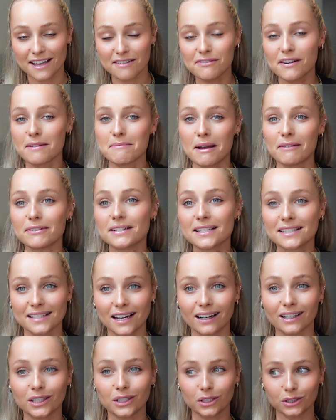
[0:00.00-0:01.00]
If I'm ever
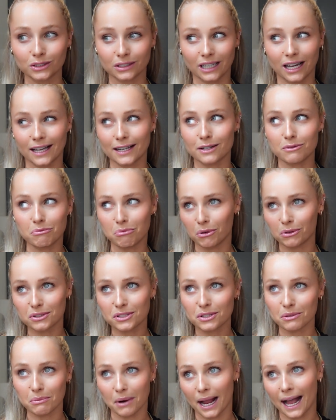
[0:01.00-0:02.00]
stuck on like what
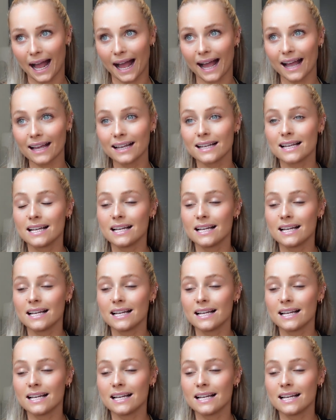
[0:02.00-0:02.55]
to wear